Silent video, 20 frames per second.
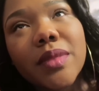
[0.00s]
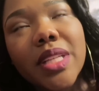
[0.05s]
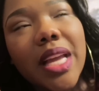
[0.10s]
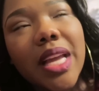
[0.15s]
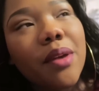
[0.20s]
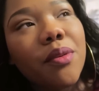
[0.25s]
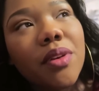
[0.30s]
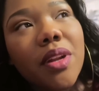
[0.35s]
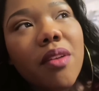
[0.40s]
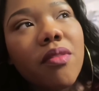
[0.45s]

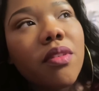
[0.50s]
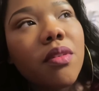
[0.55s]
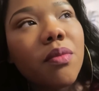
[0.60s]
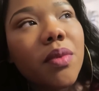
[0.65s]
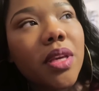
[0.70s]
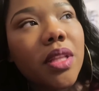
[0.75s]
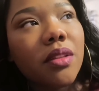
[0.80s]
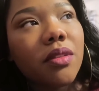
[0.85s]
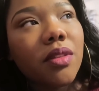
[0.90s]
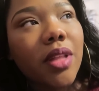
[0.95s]
like whenever
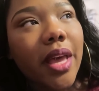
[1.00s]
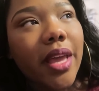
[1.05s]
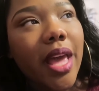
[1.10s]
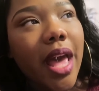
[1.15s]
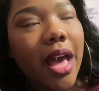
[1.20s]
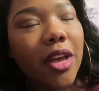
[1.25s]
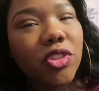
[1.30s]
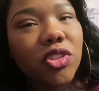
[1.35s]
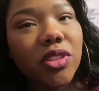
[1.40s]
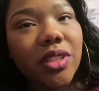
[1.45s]
we like
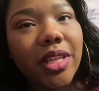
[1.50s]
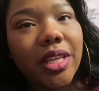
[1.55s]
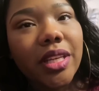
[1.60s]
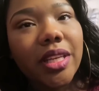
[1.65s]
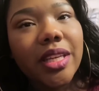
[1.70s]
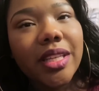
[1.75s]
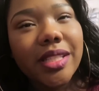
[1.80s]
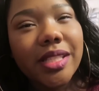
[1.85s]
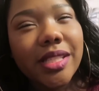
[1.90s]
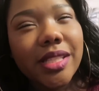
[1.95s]
actually
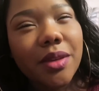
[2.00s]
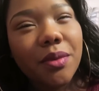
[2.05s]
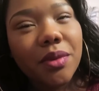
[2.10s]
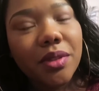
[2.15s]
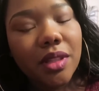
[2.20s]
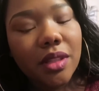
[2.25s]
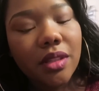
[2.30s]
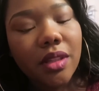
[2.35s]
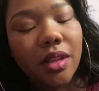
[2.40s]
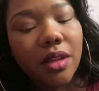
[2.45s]
can sit
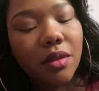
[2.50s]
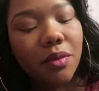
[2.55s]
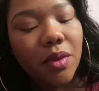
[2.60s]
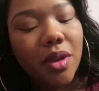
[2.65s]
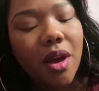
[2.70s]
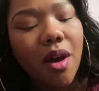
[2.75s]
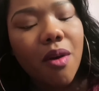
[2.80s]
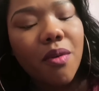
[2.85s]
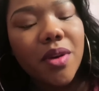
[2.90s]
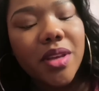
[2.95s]
with the litter
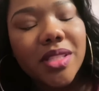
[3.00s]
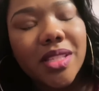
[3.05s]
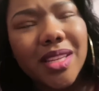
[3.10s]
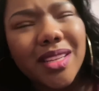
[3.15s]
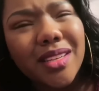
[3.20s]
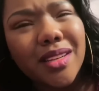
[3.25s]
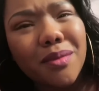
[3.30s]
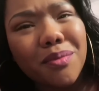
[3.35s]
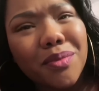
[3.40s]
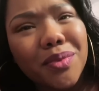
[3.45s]
we always
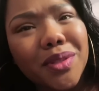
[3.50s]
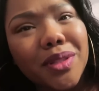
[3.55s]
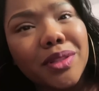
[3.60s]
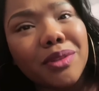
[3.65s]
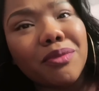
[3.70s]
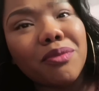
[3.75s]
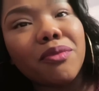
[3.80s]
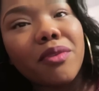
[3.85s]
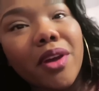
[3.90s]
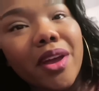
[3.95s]
end up with
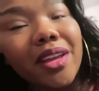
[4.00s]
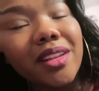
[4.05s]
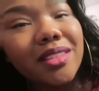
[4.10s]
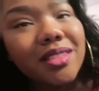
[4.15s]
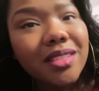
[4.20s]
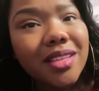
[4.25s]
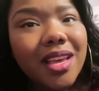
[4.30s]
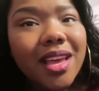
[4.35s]
the runt